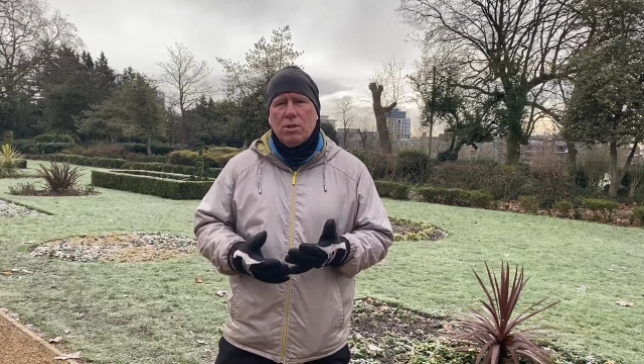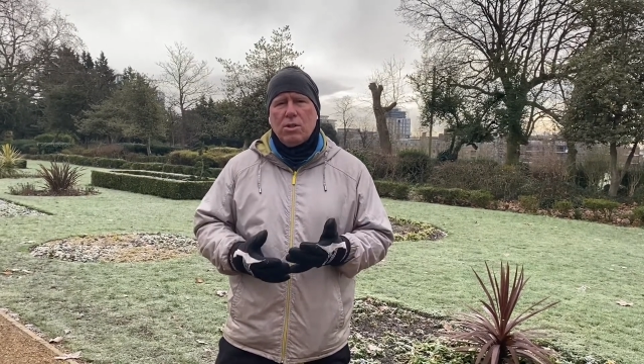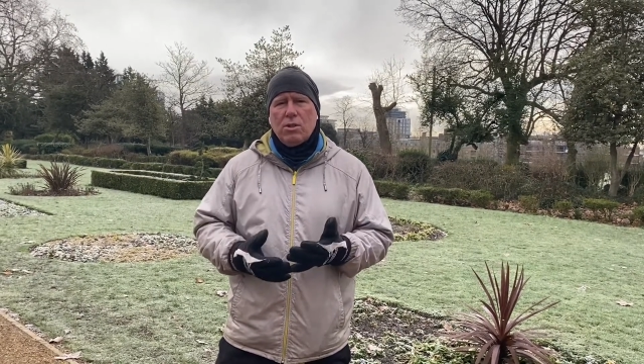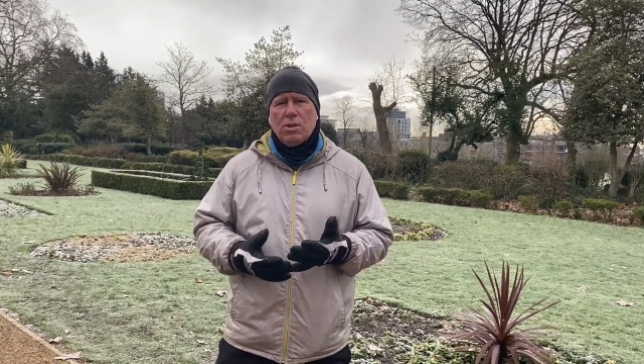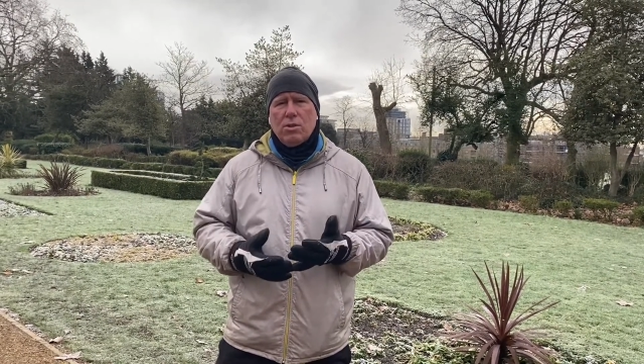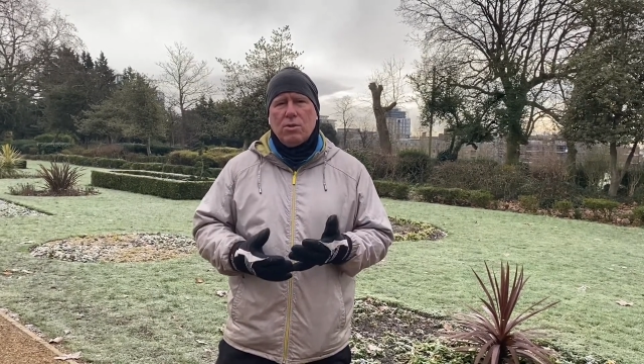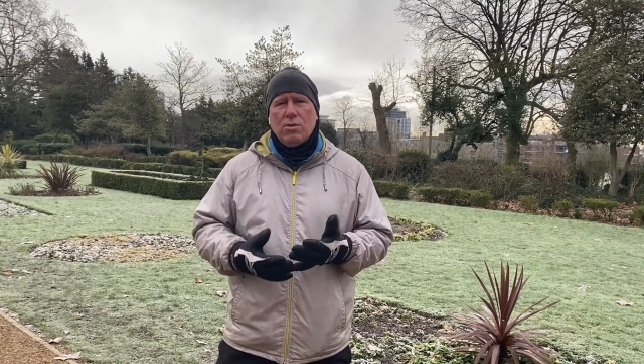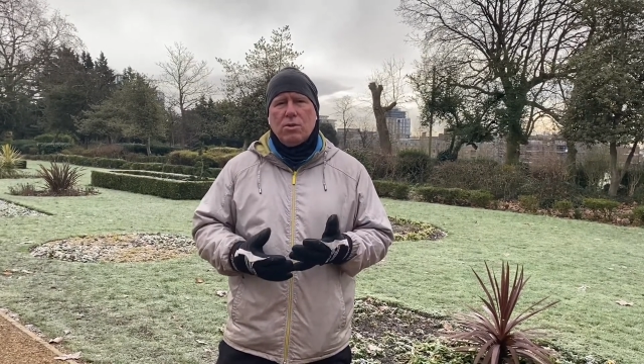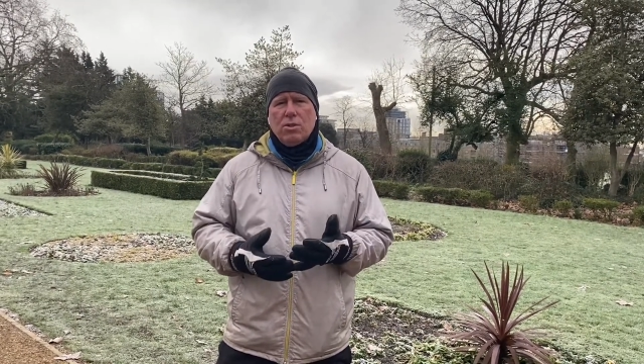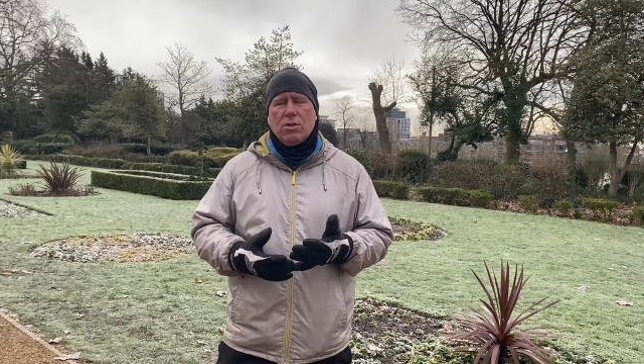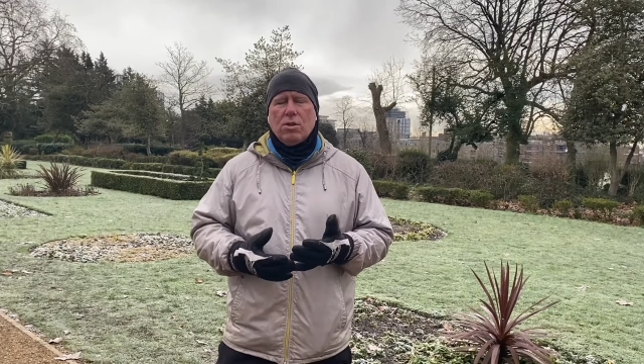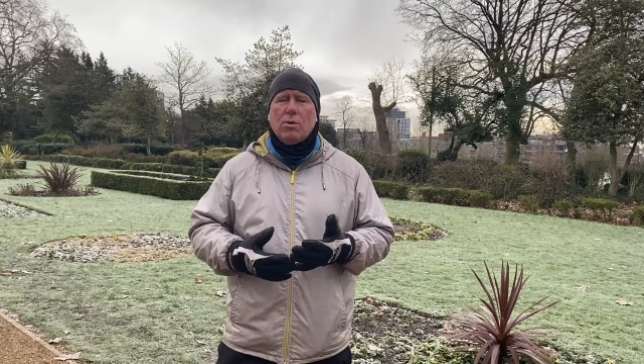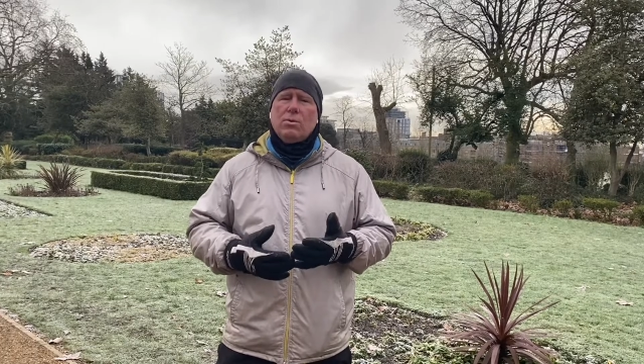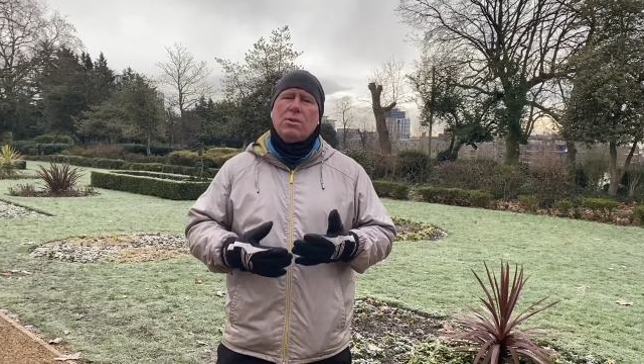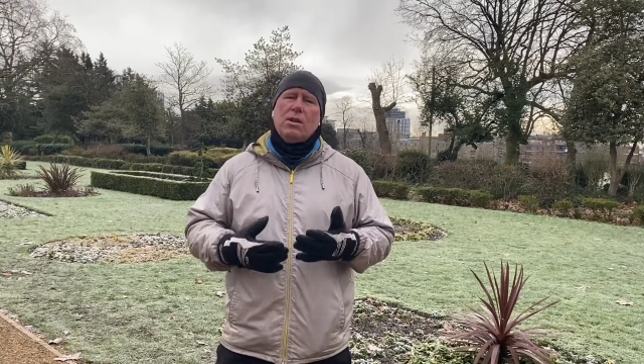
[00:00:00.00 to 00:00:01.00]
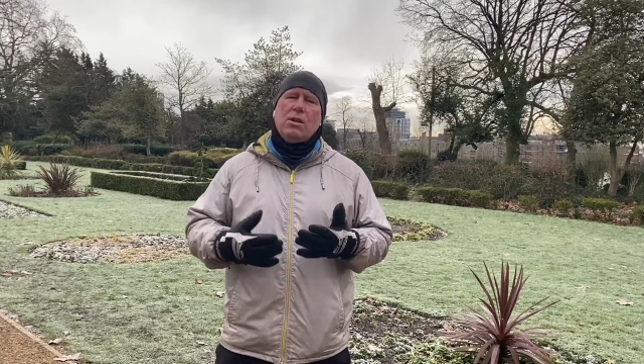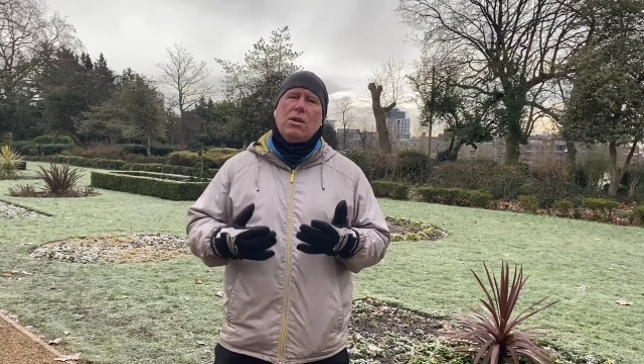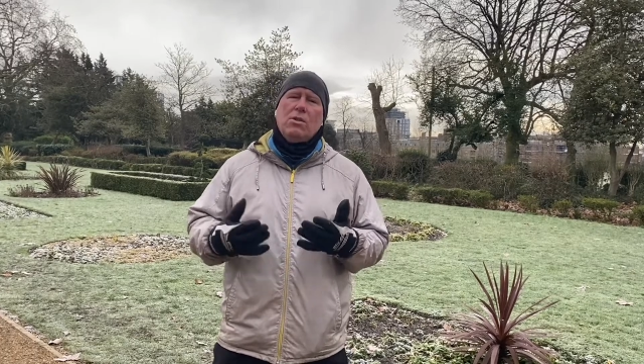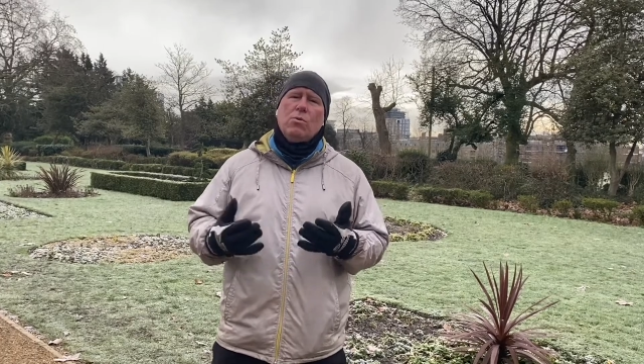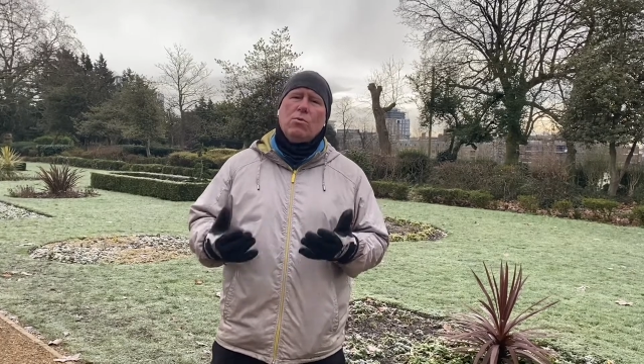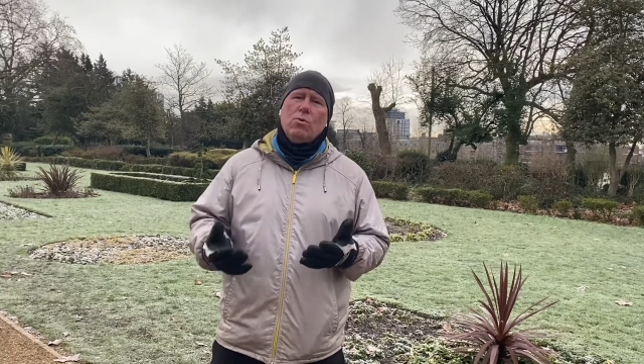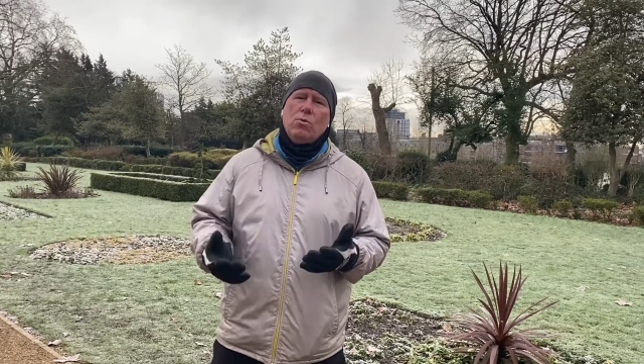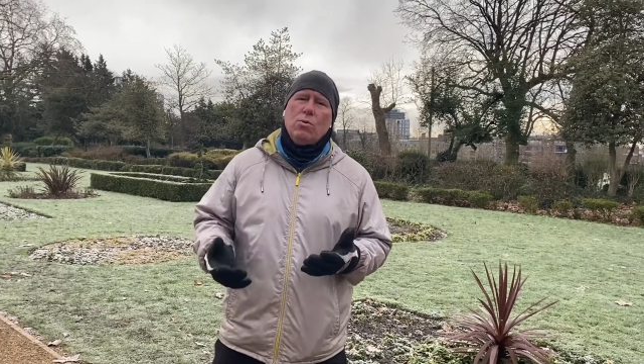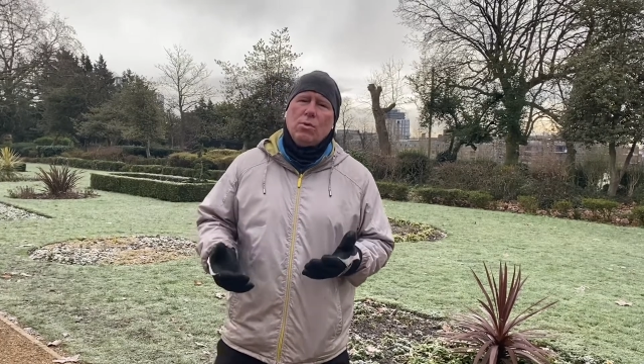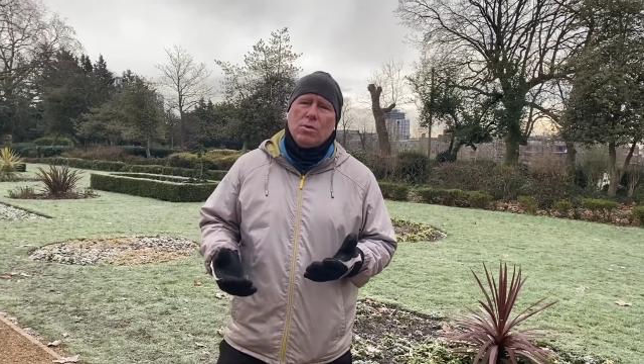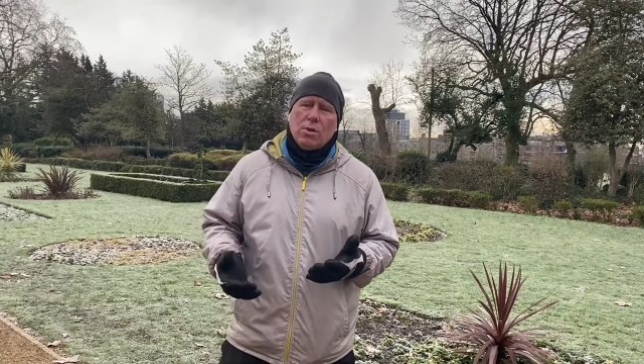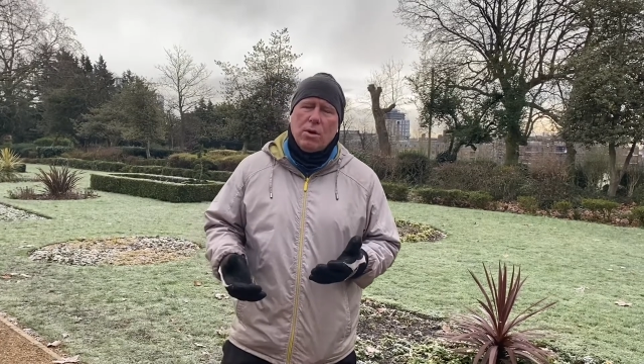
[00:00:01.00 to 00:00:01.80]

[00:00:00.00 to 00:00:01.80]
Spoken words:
institutions? Are we studying the rules?